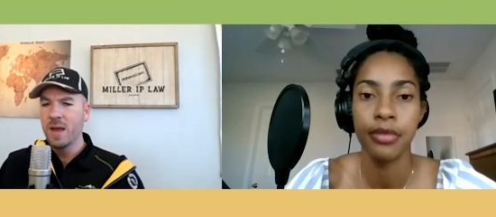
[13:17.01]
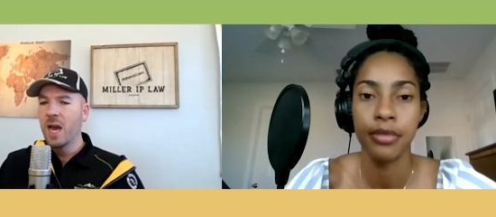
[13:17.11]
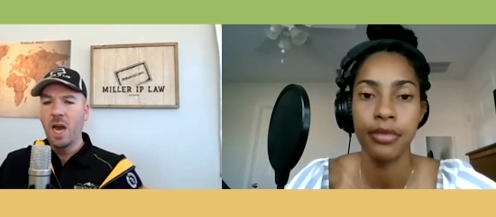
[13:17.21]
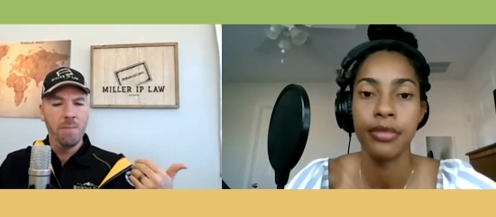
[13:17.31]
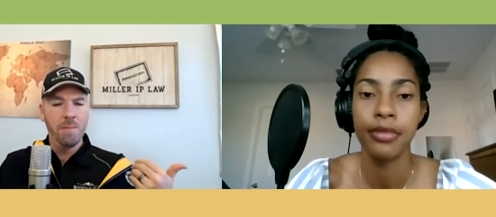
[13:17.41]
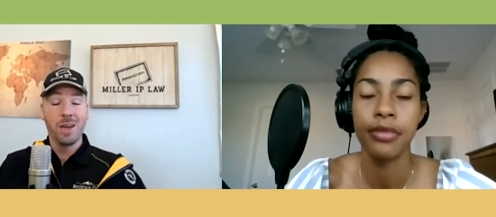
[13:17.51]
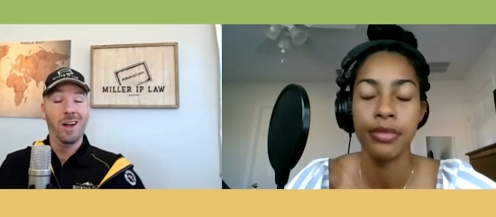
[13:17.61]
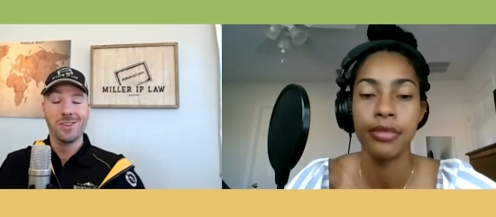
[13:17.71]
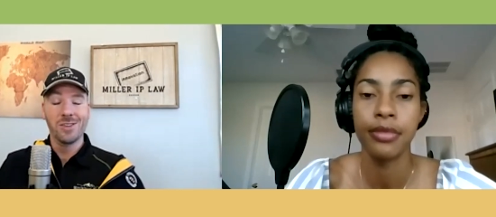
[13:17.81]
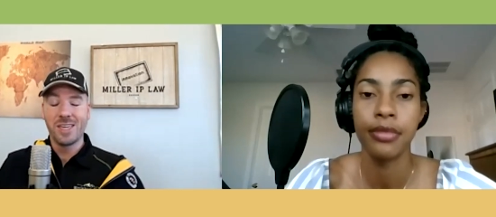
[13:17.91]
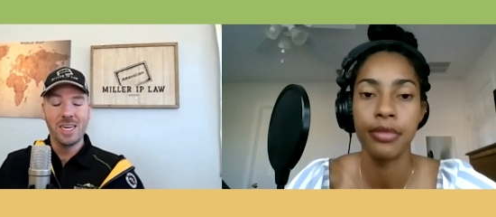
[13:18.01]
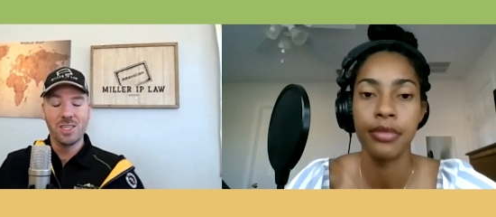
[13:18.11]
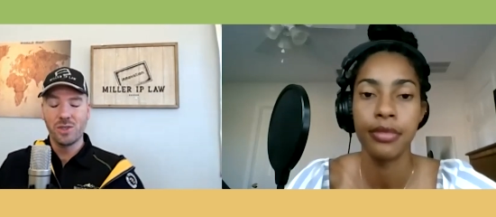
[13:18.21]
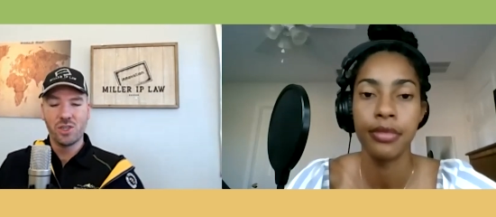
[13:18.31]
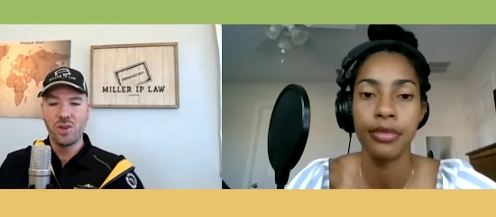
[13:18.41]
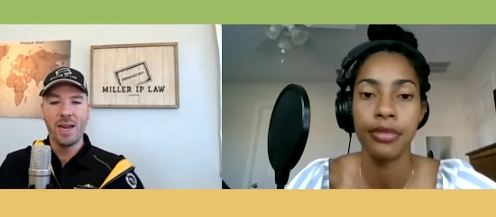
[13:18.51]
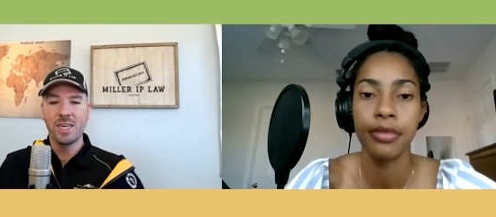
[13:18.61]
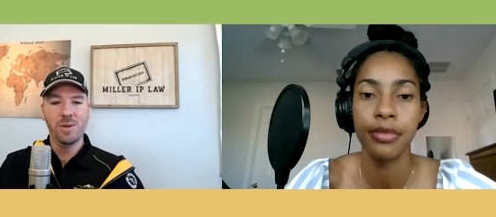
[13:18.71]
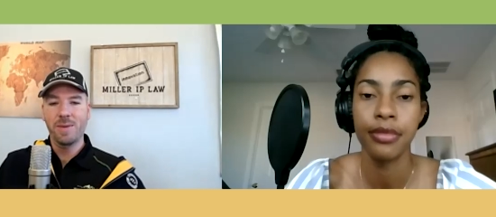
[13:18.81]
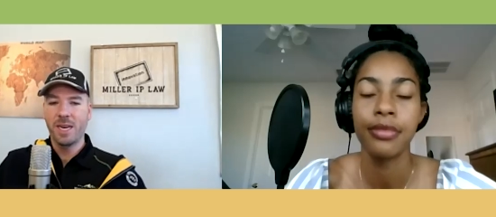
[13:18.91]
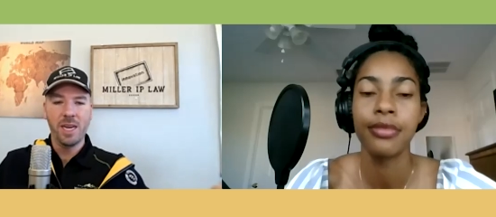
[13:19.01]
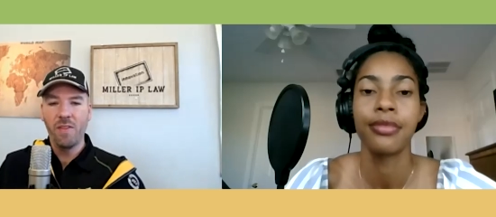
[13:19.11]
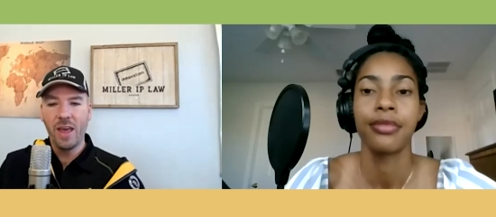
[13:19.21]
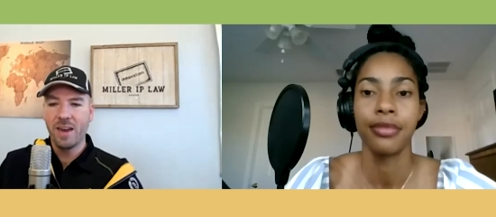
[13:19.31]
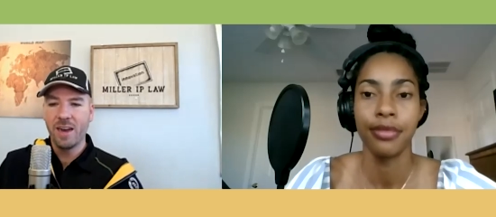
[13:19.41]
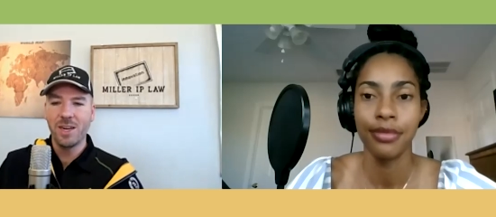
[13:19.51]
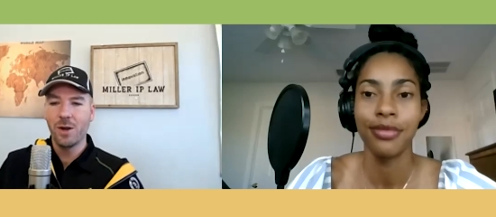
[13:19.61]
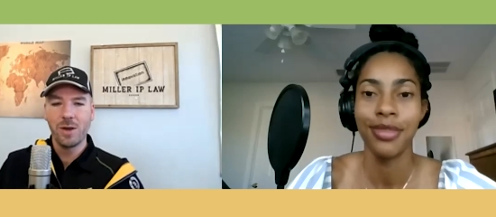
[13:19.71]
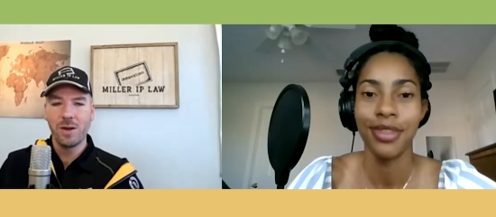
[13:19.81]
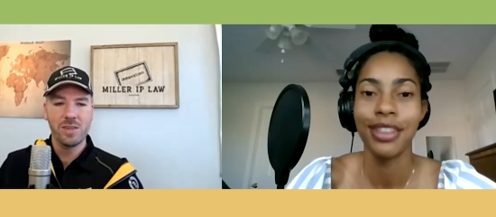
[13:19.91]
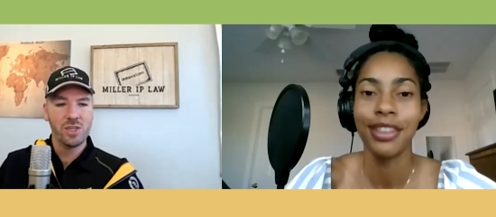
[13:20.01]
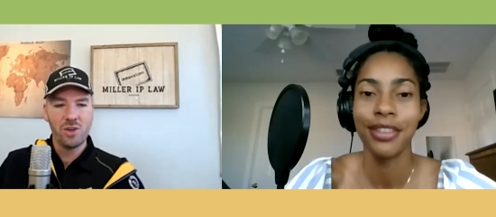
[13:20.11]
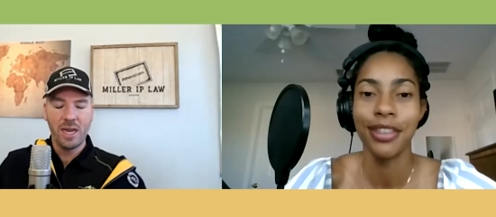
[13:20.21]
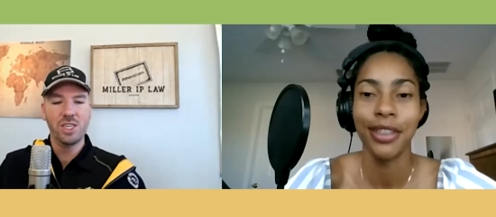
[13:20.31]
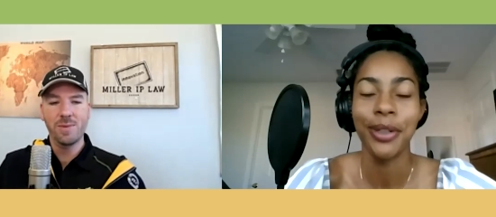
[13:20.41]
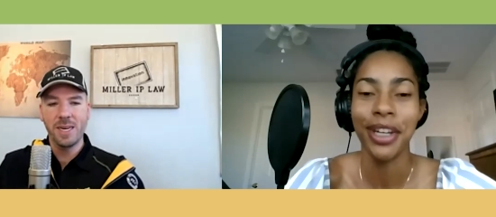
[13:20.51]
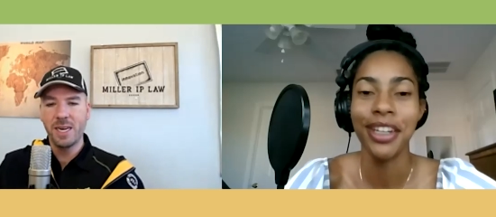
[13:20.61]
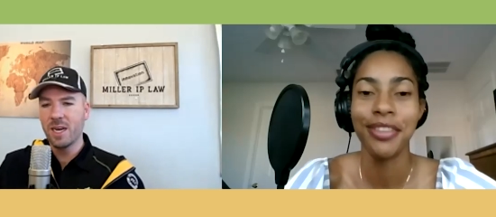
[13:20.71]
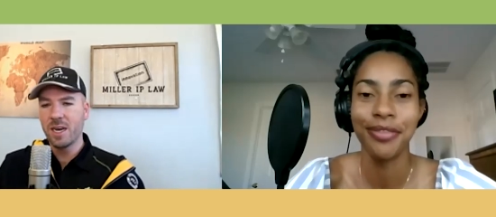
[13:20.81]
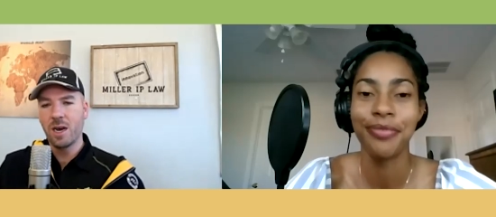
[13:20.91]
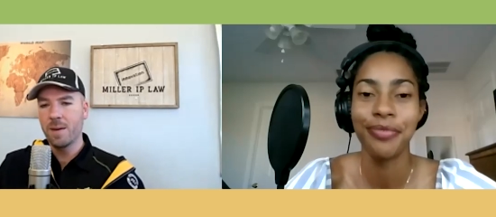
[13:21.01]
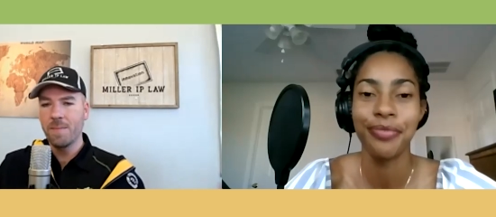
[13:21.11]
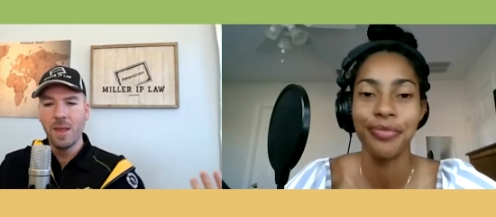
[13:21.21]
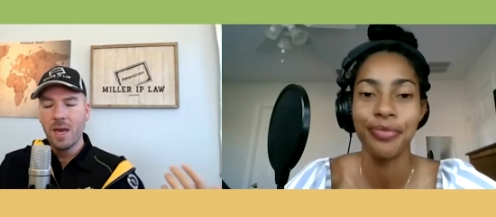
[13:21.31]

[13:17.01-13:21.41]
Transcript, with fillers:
Speaker 1: Um, you can also schedule your strategy meeting on that if you don't go to strategymeeting.com. Okay.